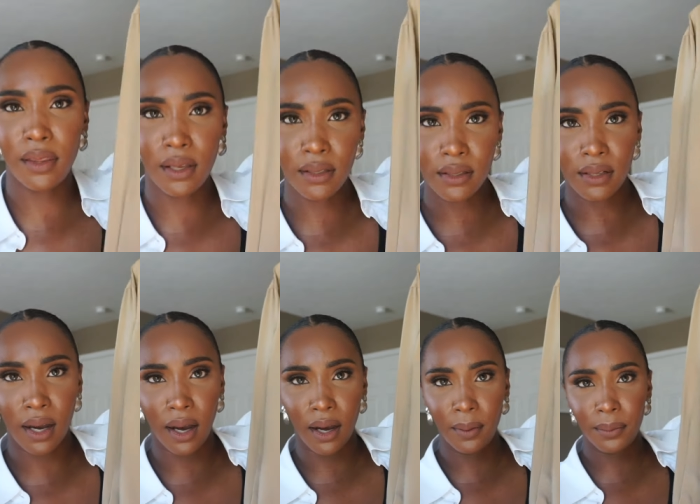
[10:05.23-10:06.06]
this
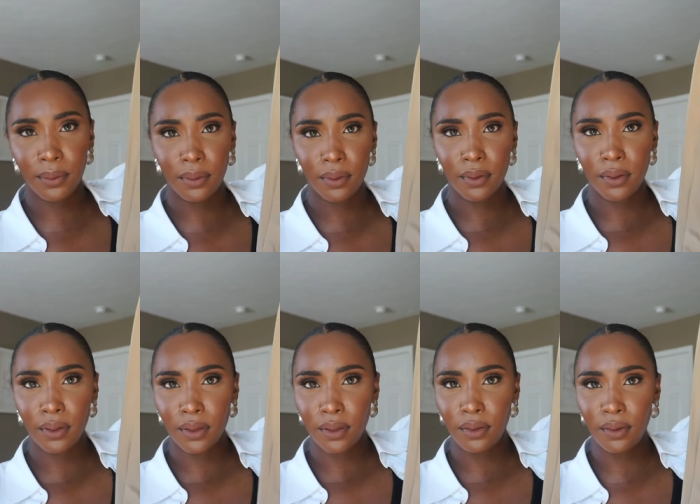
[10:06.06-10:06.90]
top,
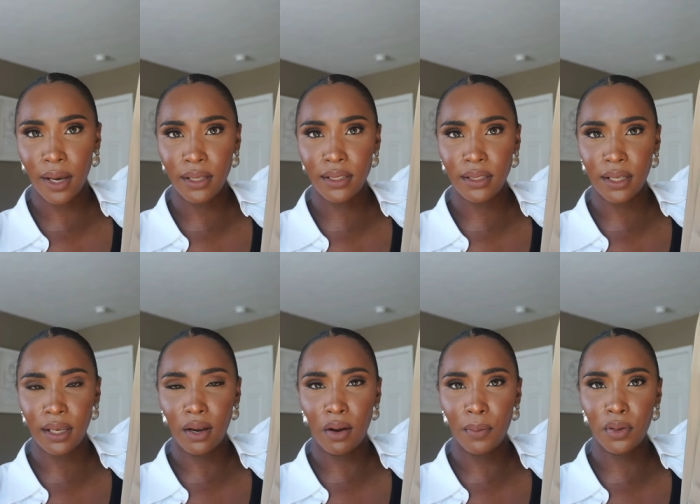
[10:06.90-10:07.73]
you guys see
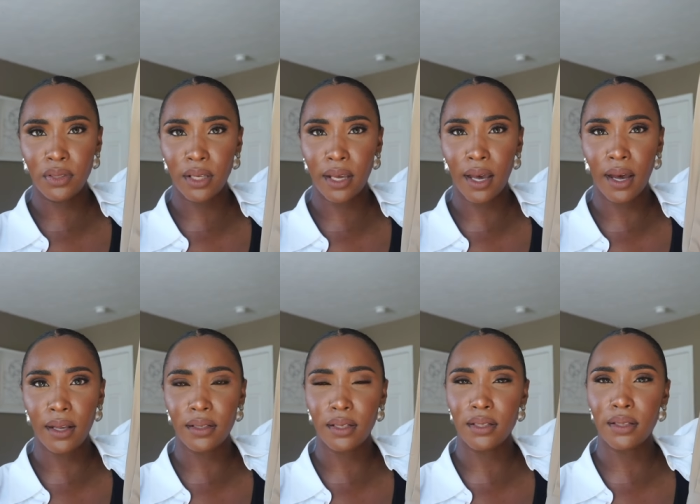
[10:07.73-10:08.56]
almost it
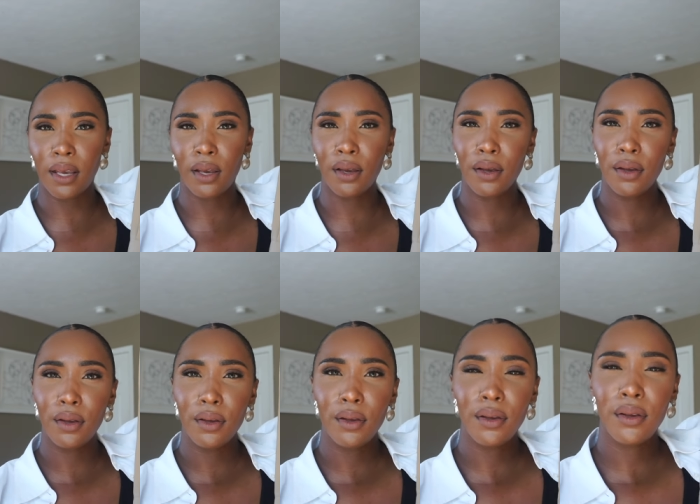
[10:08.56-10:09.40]
has this like
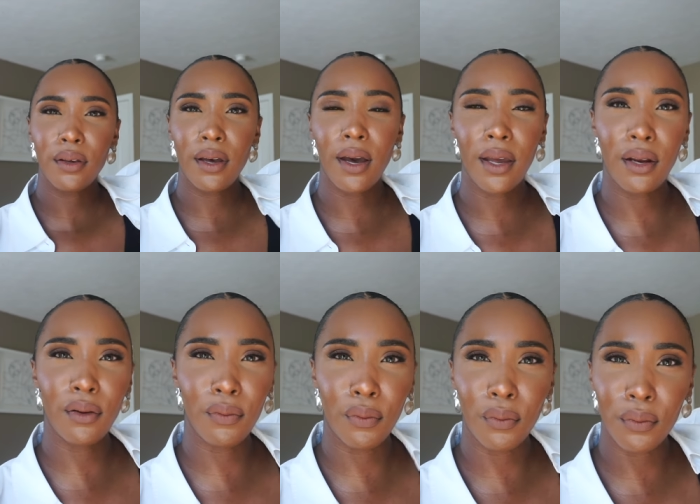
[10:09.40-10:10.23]
kind
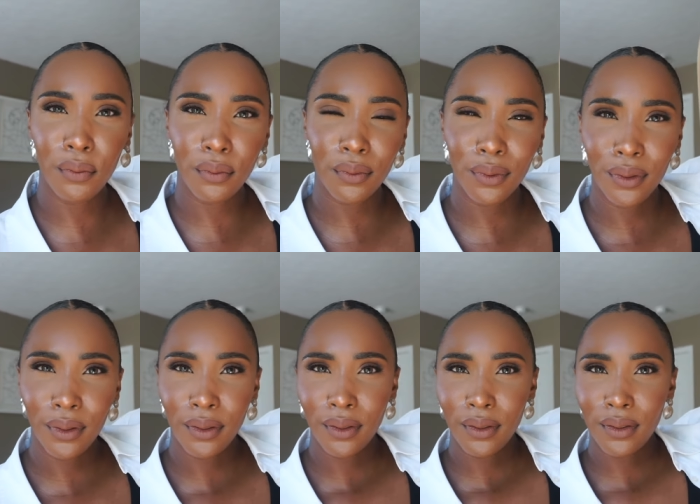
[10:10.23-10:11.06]
of
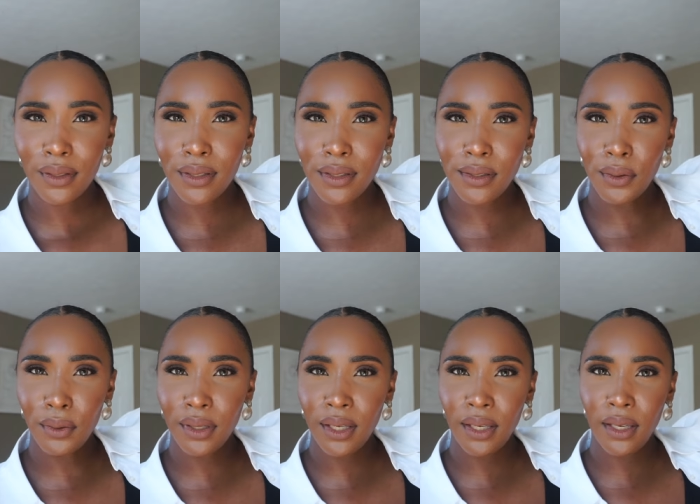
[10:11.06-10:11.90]

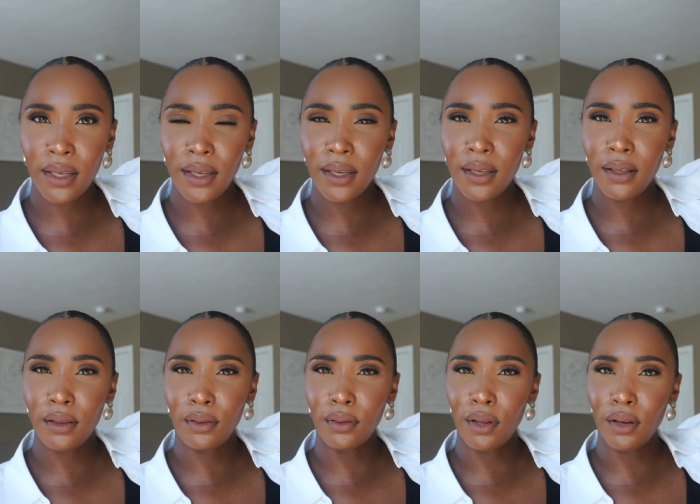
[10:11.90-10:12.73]
silky
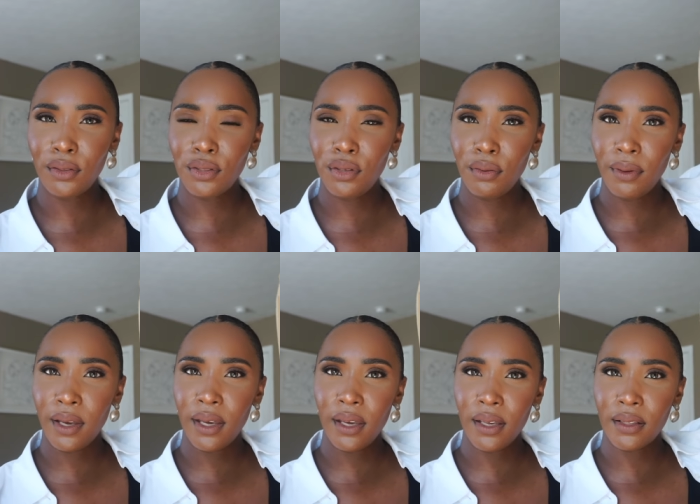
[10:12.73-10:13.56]
look to
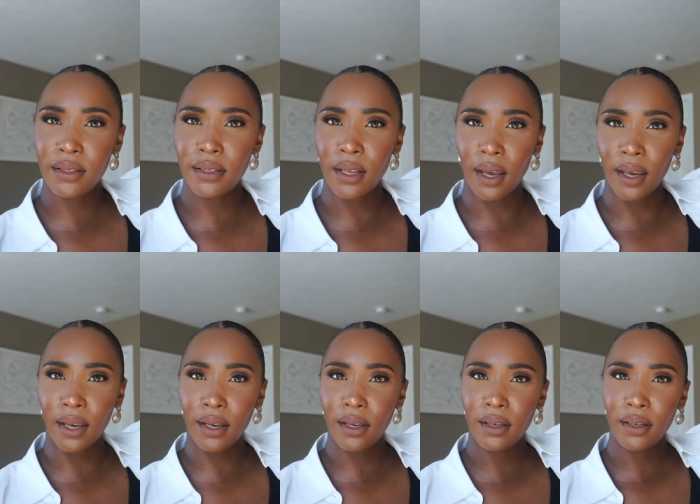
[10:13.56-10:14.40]
it. It's like